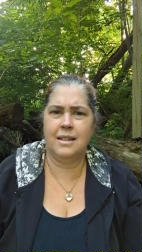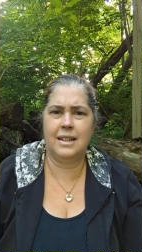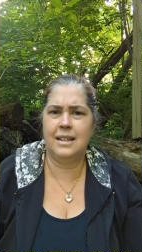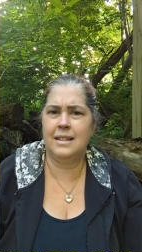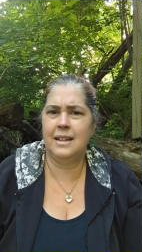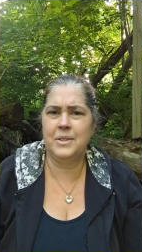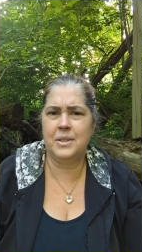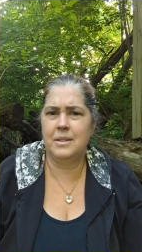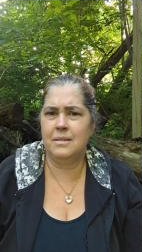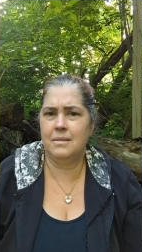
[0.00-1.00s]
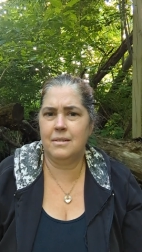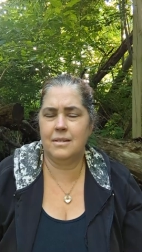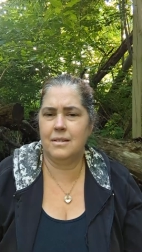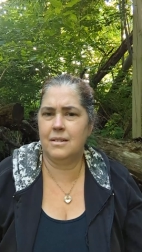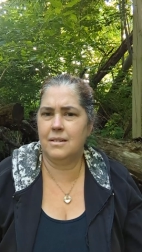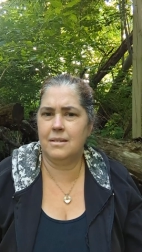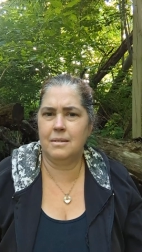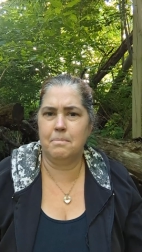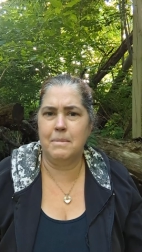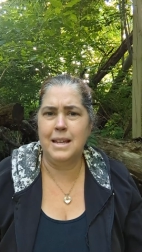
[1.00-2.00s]
It doesn't
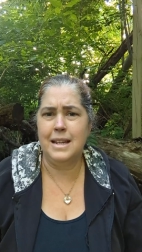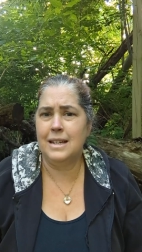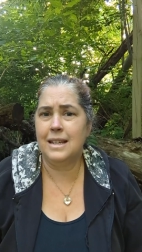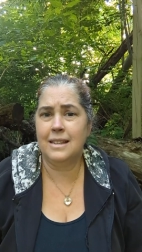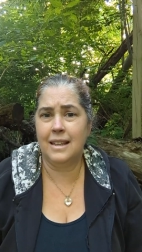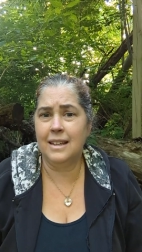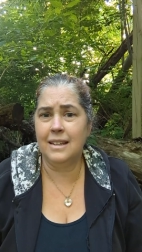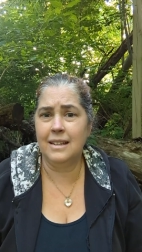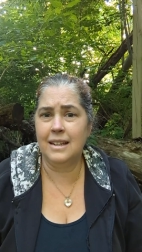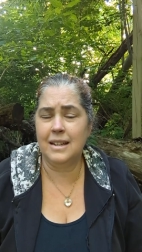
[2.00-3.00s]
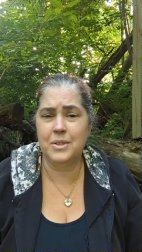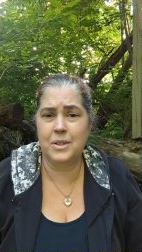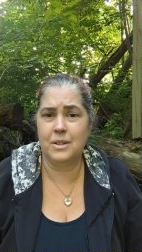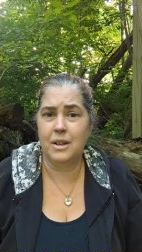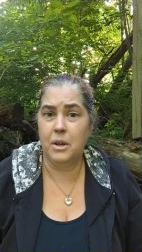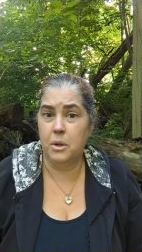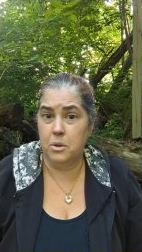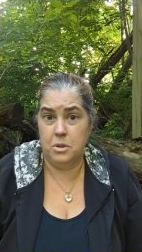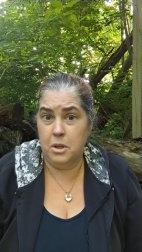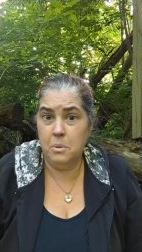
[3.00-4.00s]
mean anything. It doesn't
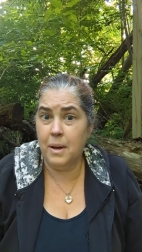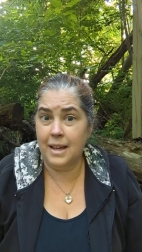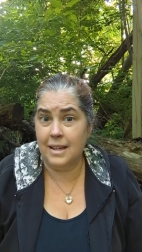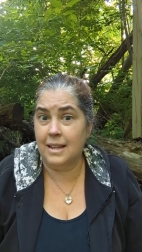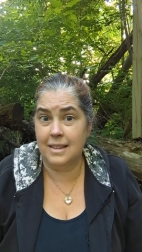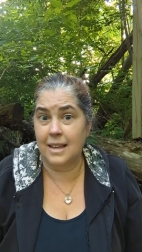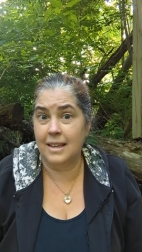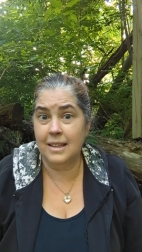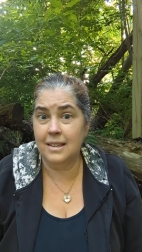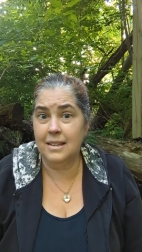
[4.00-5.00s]
do anything.